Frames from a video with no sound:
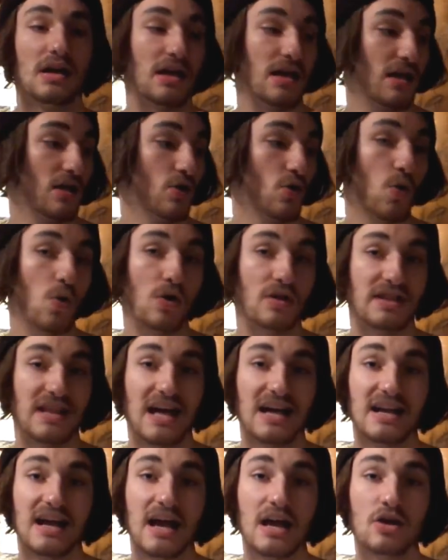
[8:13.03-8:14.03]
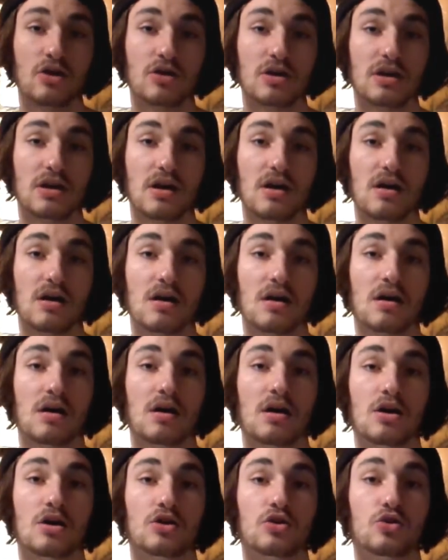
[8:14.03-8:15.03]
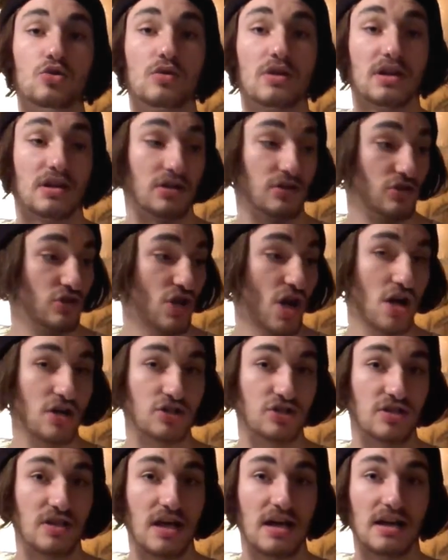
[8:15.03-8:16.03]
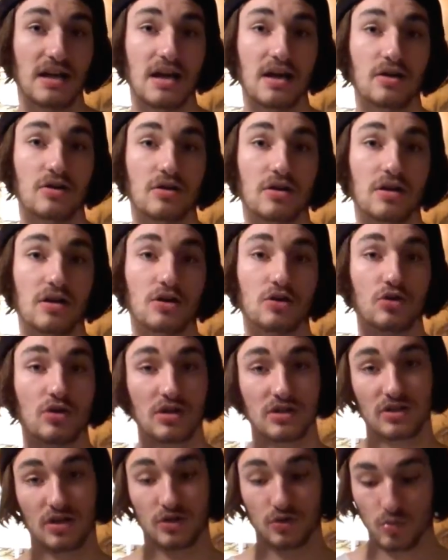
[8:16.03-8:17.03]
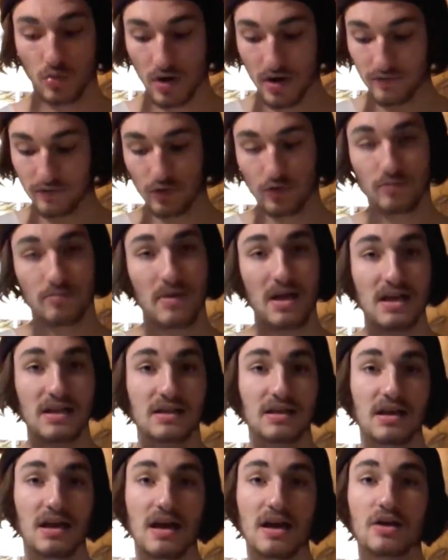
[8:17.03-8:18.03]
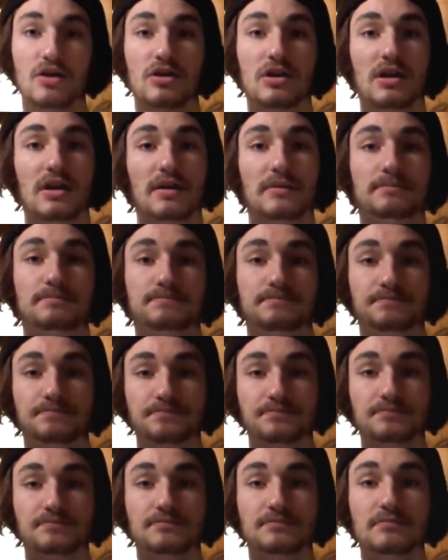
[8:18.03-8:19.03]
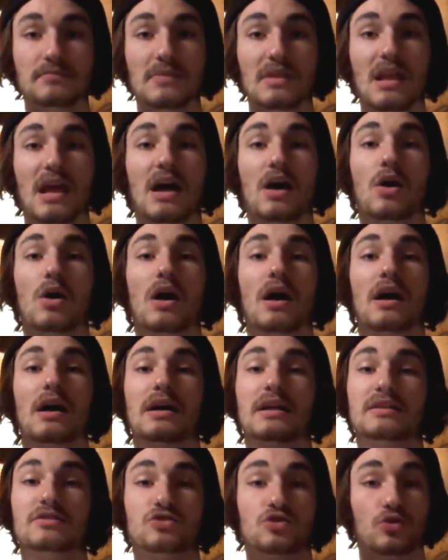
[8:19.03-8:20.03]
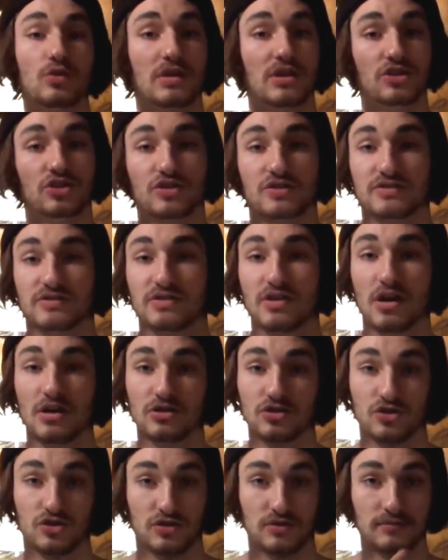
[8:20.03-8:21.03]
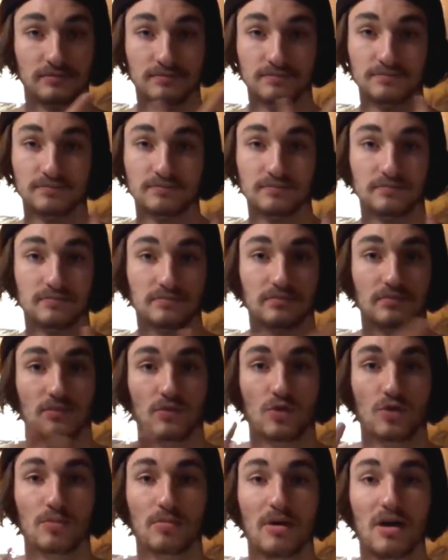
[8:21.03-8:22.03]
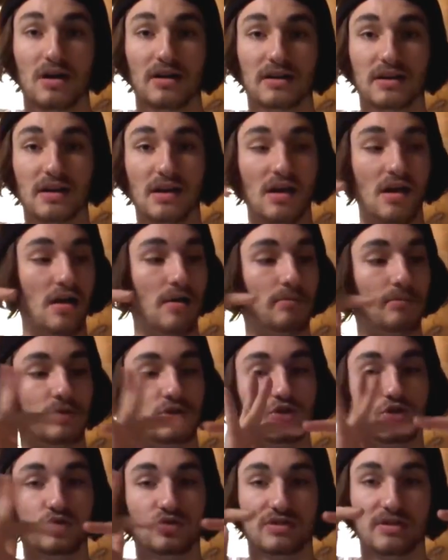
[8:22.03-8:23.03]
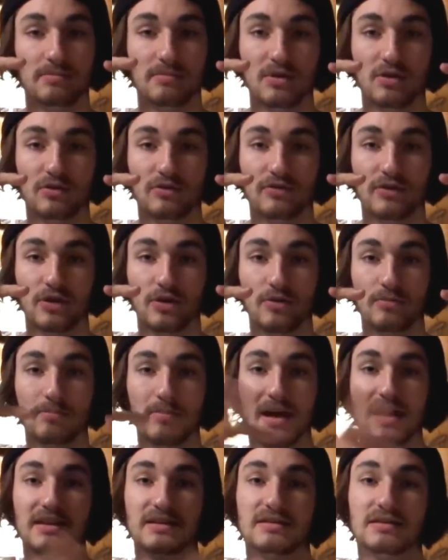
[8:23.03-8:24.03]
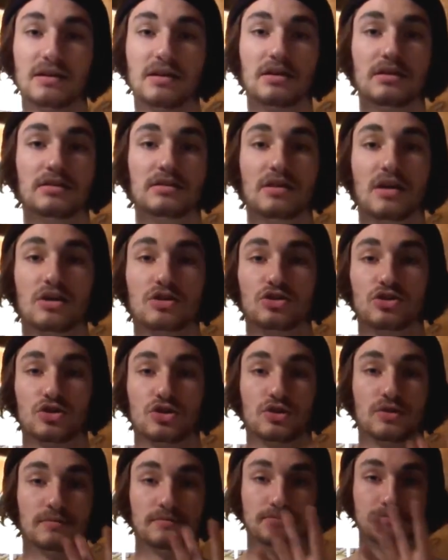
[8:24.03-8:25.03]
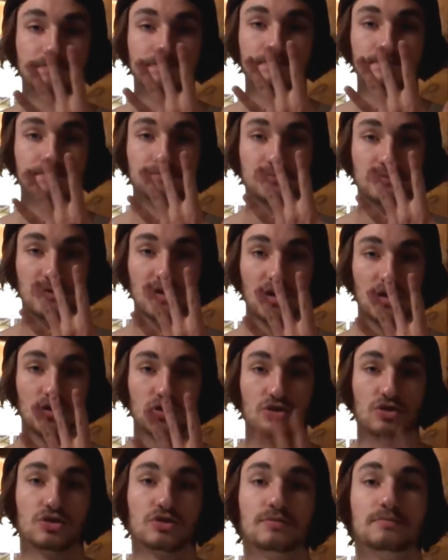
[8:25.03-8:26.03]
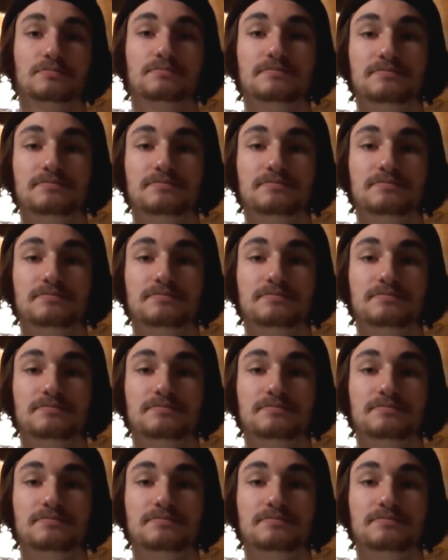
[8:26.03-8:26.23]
it on that area, you can touch that area, you can touch wherever you made the area, and you can just touch your body, but use the middle finger bent. Touch, touch.